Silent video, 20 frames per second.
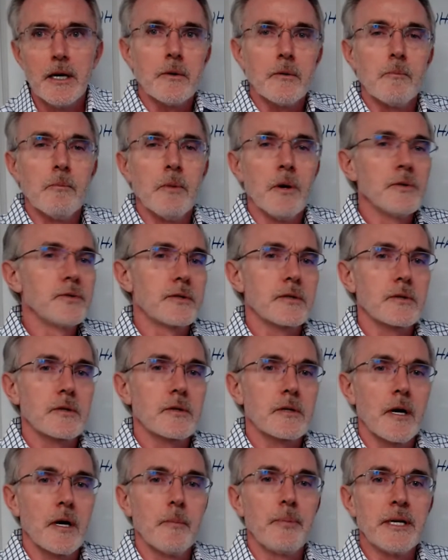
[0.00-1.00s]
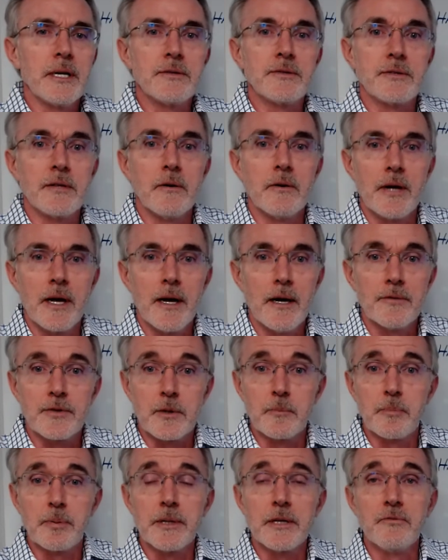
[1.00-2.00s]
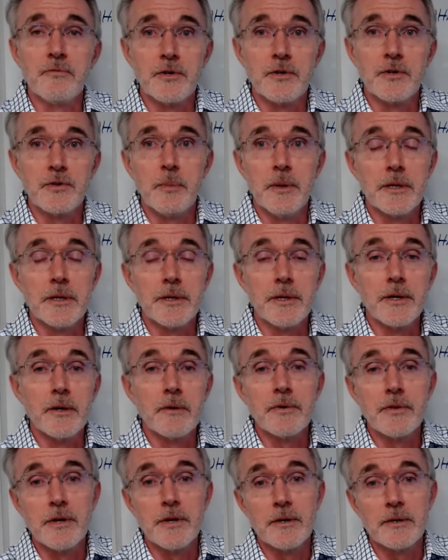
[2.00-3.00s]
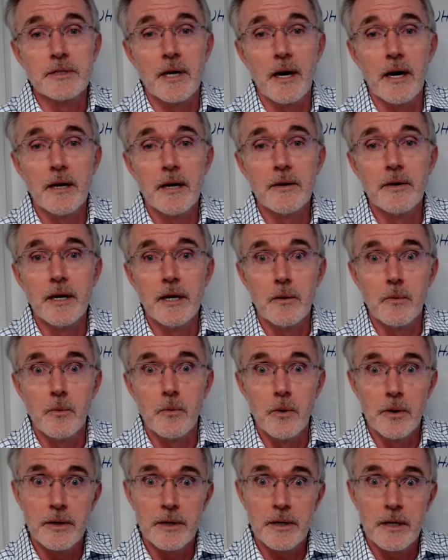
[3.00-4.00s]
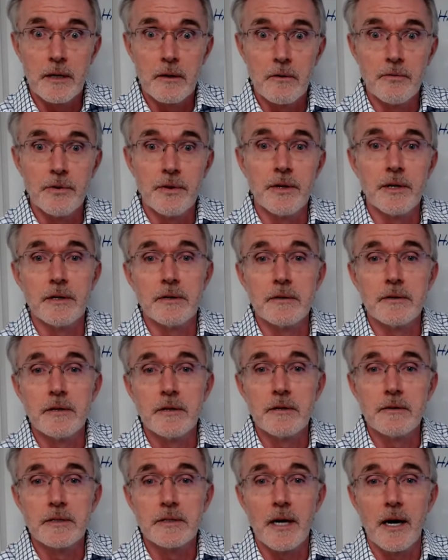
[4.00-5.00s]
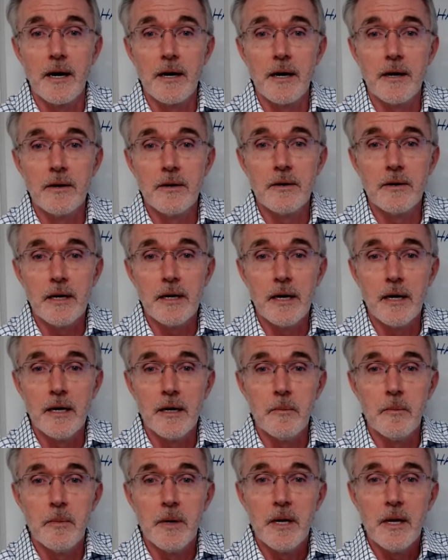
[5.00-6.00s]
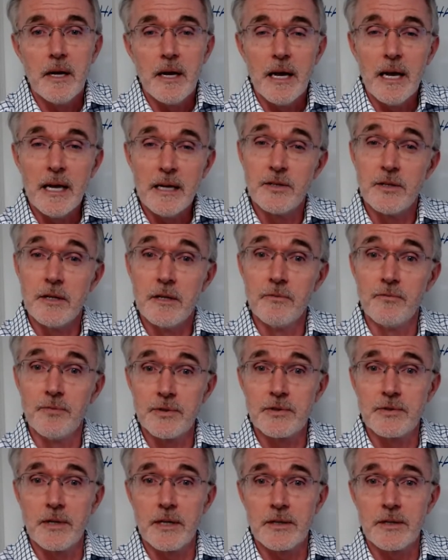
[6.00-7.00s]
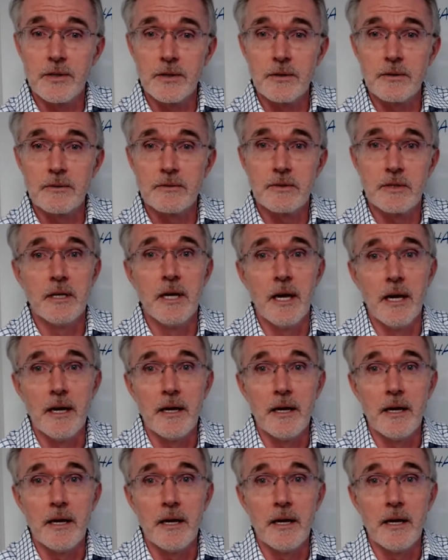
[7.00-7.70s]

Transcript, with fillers: Most companies don't have complete visibility over their entire network and over their entire edge infrastructure today.